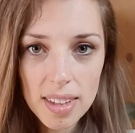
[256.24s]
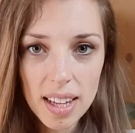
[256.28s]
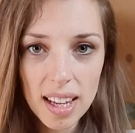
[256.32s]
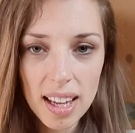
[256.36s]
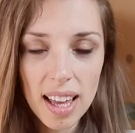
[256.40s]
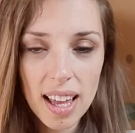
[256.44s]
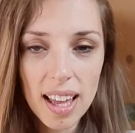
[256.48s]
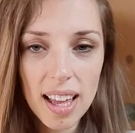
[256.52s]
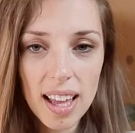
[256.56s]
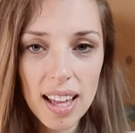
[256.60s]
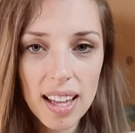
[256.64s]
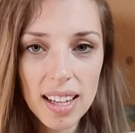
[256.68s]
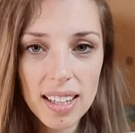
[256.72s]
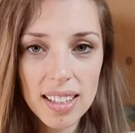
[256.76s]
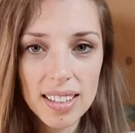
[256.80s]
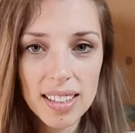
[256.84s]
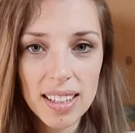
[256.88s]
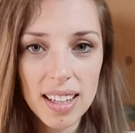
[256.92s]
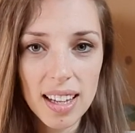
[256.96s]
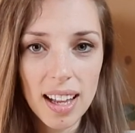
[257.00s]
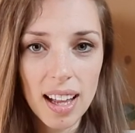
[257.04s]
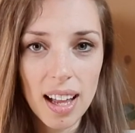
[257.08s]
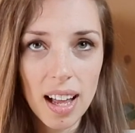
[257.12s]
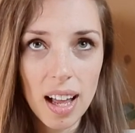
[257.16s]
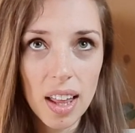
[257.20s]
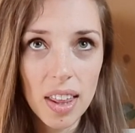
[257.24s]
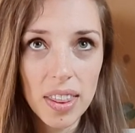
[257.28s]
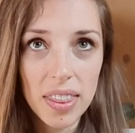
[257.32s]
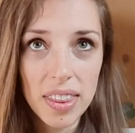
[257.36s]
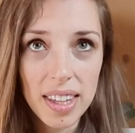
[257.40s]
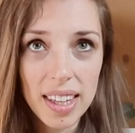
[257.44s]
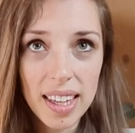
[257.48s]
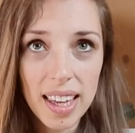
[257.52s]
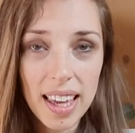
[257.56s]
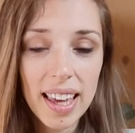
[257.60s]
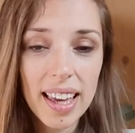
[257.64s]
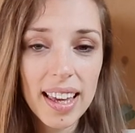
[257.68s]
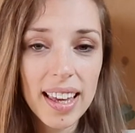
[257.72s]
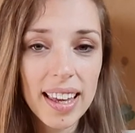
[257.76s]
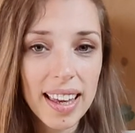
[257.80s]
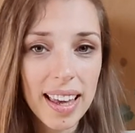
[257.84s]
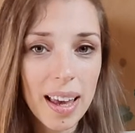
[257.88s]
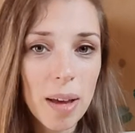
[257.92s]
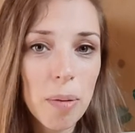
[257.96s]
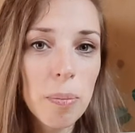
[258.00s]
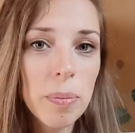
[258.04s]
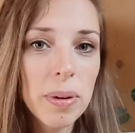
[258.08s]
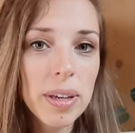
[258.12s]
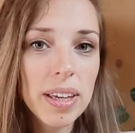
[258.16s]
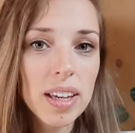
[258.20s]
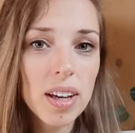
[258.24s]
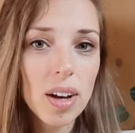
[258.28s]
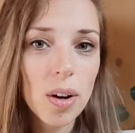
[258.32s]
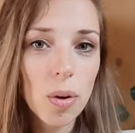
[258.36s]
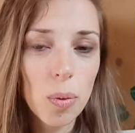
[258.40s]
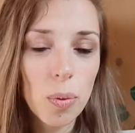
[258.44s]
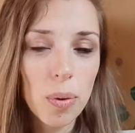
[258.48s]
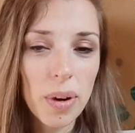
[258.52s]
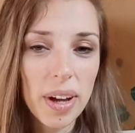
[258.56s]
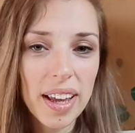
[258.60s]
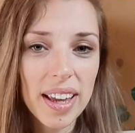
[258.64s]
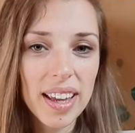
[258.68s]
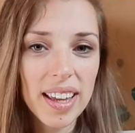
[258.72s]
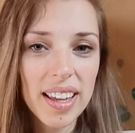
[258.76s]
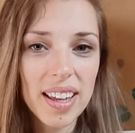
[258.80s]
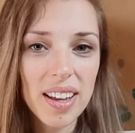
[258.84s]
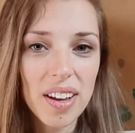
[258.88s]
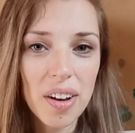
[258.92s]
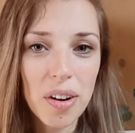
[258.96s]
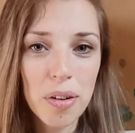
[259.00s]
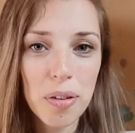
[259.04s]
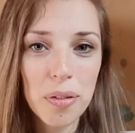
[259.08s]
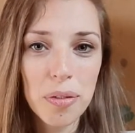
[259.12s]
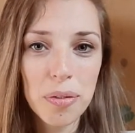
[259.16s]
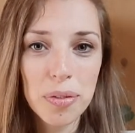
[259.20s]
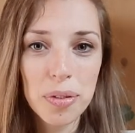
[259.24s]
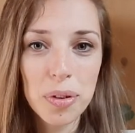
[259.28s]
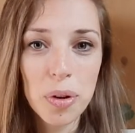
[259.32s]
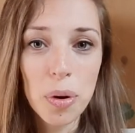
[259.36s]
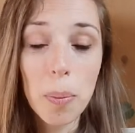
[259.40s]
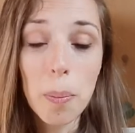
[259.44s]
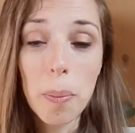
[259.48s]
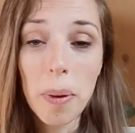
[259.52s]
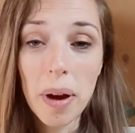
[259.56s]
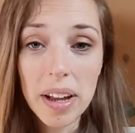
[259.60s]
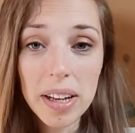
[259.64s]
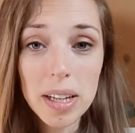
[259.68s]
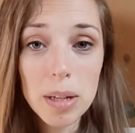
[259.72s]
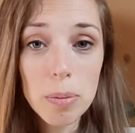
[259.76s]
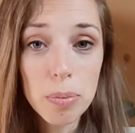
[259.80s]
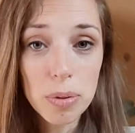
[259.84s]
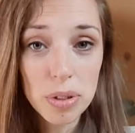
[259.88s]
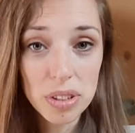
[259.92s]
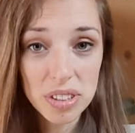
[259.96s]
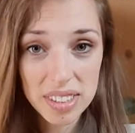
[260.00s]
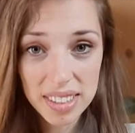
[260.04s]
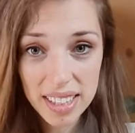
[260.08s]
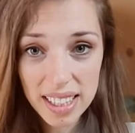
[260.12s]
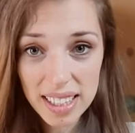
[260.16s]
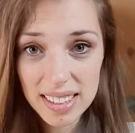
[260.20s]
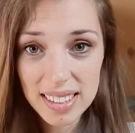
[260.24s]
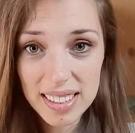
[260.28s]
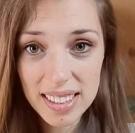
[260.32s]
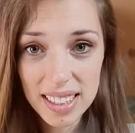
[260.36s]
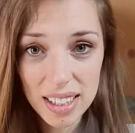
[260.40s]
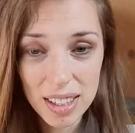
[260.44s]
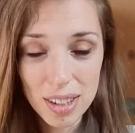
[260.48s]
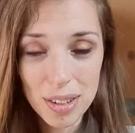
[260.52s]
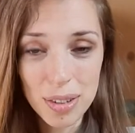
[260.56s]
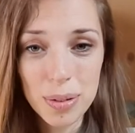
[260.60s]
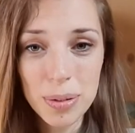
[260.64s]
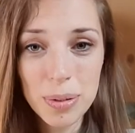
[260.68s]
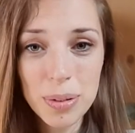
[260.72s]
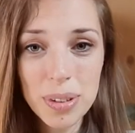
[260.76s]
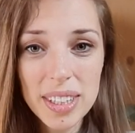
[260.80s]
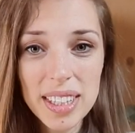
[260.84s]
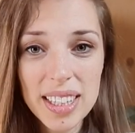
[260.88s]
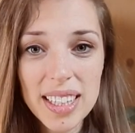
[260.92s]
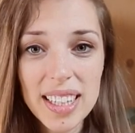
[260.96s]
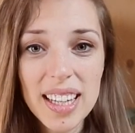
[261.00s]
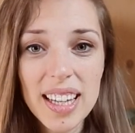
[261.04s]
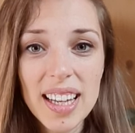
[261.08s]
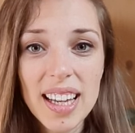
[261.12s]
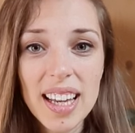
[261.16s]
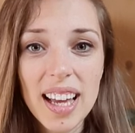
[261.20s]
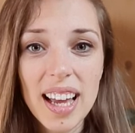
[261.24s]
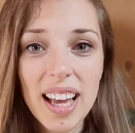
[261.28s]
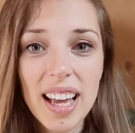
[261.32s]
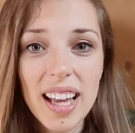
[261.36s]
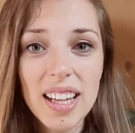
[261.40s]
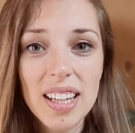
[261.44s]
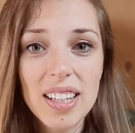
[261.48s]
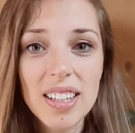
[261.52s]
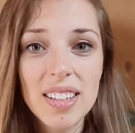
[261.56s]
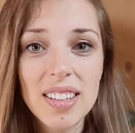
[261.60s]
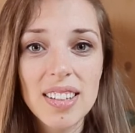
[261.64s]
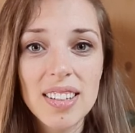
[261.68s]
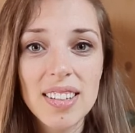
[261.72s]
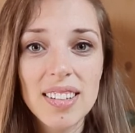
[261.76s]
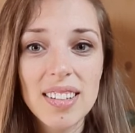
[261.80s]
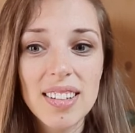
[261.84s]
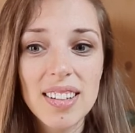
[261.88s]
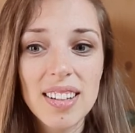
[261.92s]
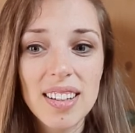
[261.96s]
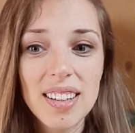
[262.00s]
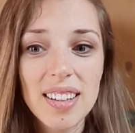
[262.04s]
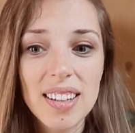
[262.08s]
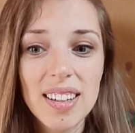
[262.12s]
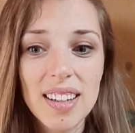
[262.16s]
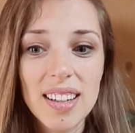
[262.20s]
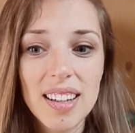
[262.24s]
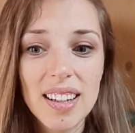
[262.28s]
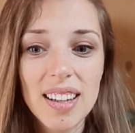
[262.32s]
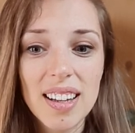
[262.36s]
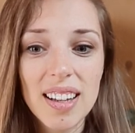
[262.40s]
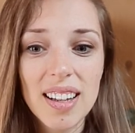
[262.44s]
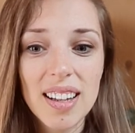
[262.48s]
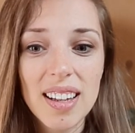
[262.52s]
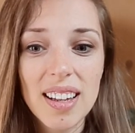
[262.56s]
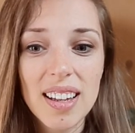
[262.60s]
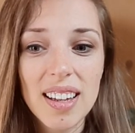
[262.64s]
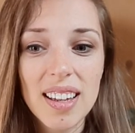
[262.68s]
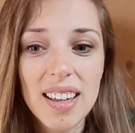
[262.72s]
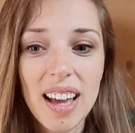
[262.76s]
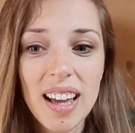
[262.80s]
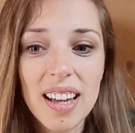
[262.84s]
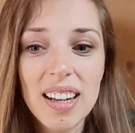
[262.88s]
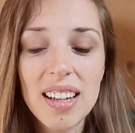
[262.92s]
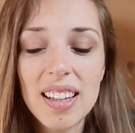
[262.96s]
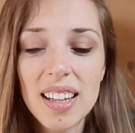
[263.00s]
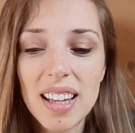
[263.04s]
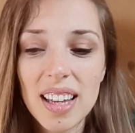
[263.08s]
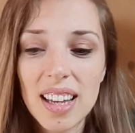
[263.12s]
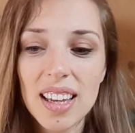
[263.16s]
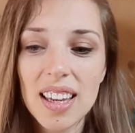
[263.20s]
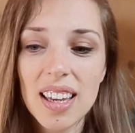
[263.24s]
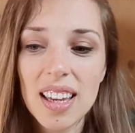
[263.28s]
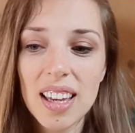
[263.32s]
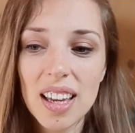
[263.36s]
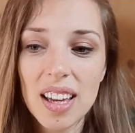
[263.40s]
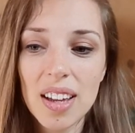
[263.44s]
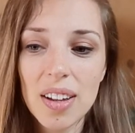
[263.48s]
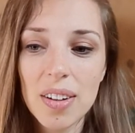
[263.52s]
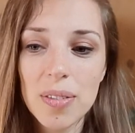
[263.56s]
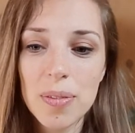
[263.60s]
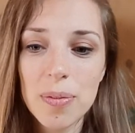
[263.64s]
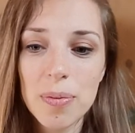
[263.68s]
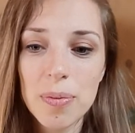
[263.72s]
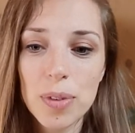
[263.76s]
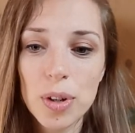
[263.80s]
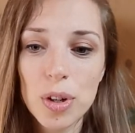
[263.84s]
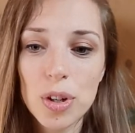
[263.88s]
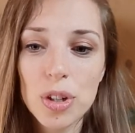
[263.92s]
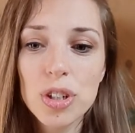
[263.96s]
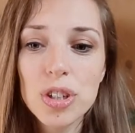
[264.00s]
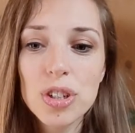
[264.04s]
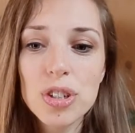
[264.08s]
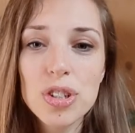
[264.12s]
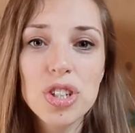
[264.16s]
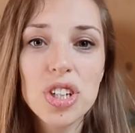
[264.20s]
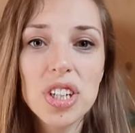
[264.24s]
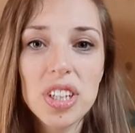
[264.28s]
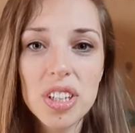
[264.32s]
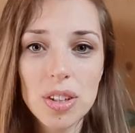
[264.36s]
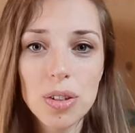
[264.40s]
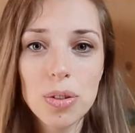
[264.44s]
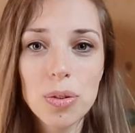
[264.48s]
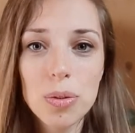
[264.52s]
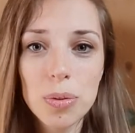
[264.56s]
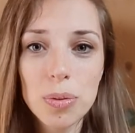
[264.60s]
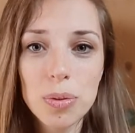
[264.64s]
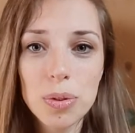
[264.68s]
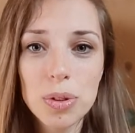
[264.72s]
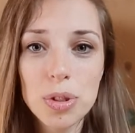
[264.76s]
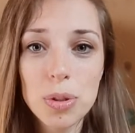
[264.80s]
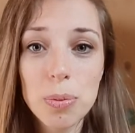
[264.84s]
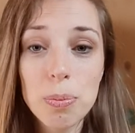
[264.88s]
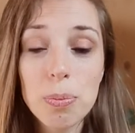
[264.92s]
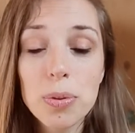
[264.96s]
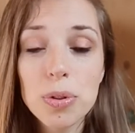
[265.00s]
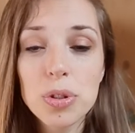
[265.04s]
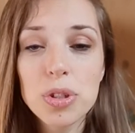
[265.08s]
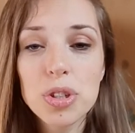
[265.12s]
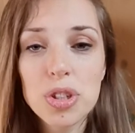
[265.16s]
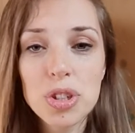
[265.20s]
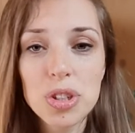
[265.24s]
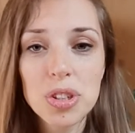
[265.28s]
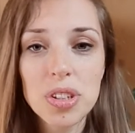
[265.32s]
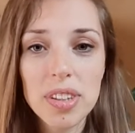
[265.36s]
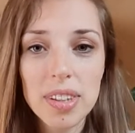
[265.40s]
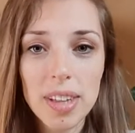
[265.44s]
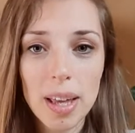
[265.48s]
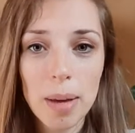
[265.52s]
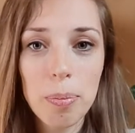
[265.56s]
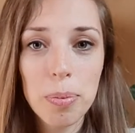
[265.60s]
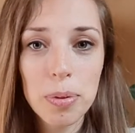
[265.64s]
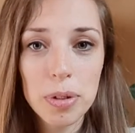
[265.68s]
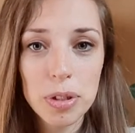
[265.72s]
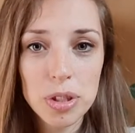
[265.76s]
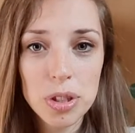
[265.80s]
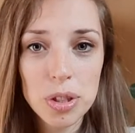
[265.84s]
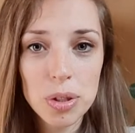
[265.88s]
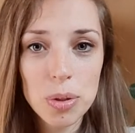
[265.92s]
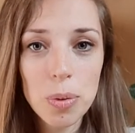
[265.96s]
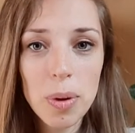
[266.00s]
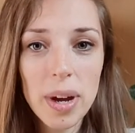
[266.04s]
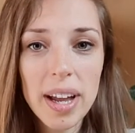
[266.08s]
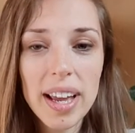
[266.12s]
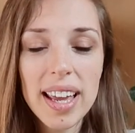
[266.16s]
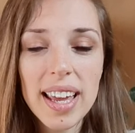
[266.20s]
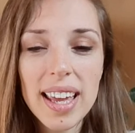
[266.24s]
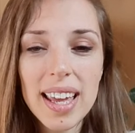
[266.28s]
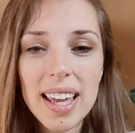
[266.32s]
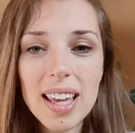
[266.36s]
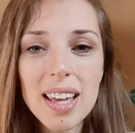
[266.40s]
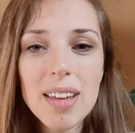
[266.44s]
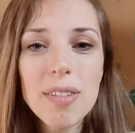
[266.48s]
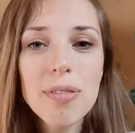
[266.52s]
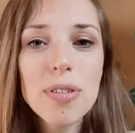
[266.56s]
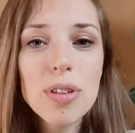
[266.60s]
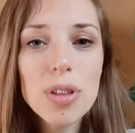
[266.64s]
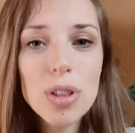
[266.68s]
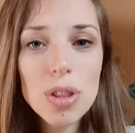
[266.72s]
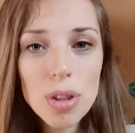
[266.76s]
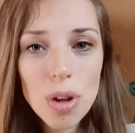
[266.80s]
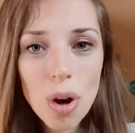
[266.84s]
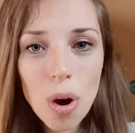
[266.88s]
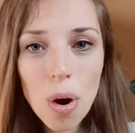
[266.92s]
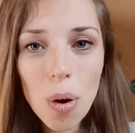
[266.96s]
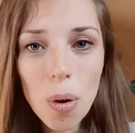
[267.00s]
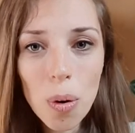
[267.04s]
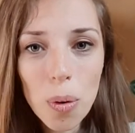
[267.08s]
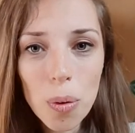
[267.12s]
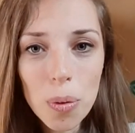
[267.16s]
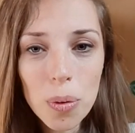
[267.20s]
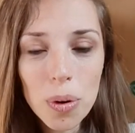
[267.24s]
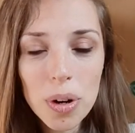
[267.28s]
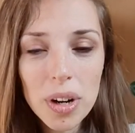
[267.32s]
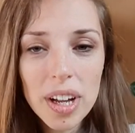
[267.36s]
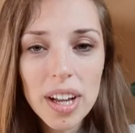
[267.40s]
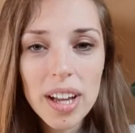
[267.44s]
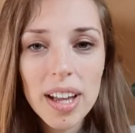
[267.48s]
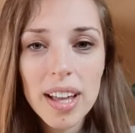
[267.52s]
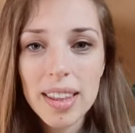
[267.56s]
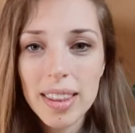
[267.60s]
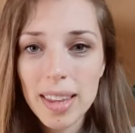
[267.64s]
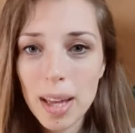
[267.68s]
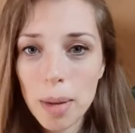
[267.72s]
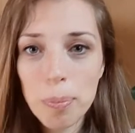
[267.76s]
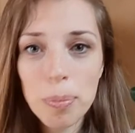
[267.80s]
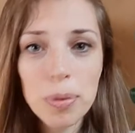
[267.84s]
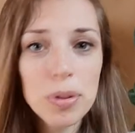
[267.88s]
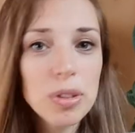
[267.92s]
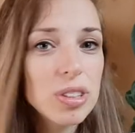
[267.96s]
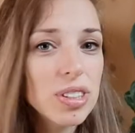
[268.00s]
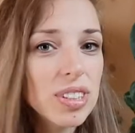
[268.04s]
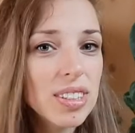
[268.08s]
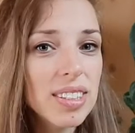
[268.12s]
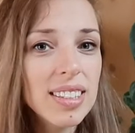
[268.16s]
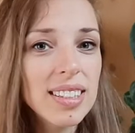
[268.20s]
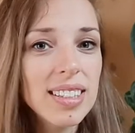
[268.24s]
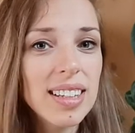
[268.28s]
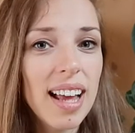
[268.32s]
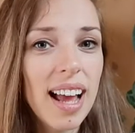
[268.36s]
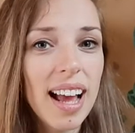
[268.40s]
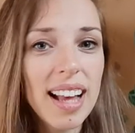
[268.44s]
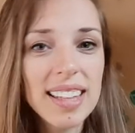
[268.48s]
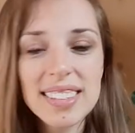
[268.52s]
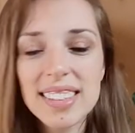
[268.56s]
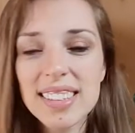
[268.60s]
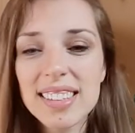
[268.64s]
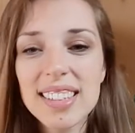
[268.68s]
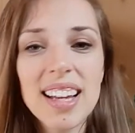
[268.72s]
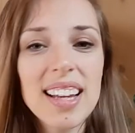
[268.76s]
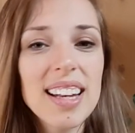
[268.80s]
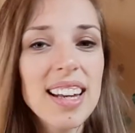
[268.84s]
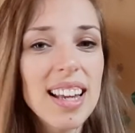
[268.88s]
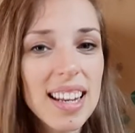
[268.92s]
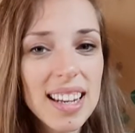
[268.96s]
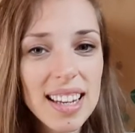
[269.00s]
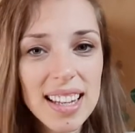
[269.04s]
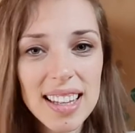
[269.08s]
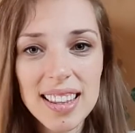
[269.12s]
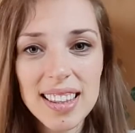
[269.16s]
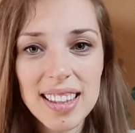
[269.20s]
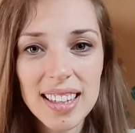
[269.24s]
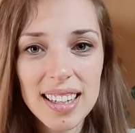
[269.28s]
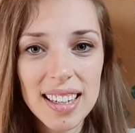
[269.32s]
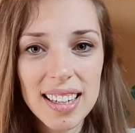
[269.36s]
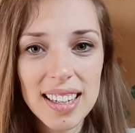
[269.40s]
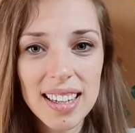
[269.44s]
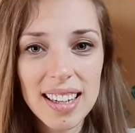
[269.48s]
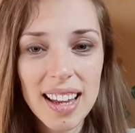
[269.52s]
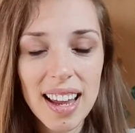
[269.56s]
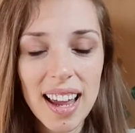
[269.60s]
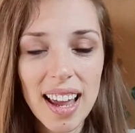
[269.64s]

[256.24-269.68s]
And the ick can be a way of your body protecting you and kind of like urging you to push that person away, even though that person hasn't done anything.